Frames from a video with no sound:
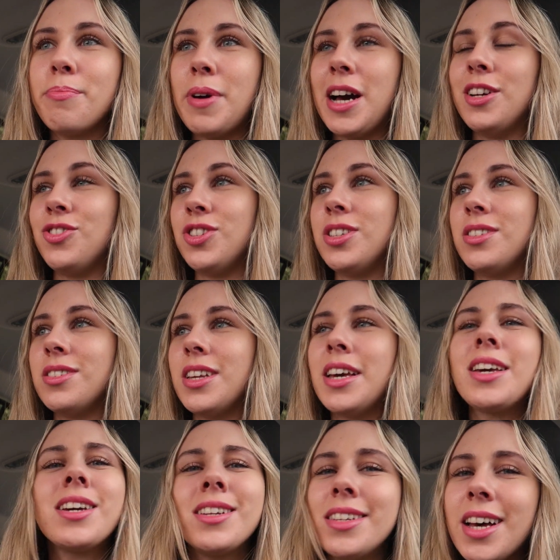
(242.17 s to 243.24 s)
pageant
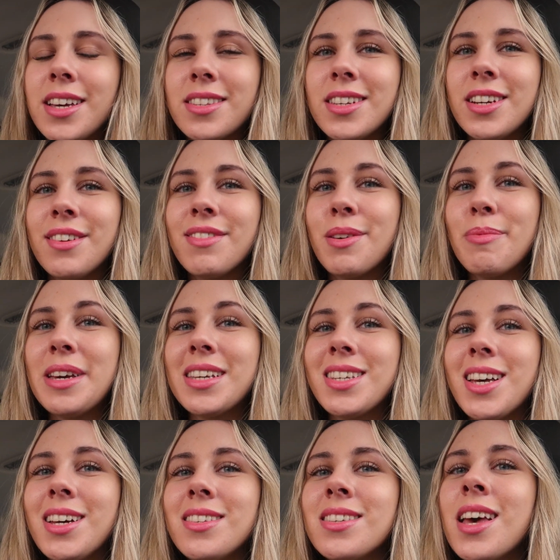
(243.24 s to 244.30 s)
like contestant, if that makes sense.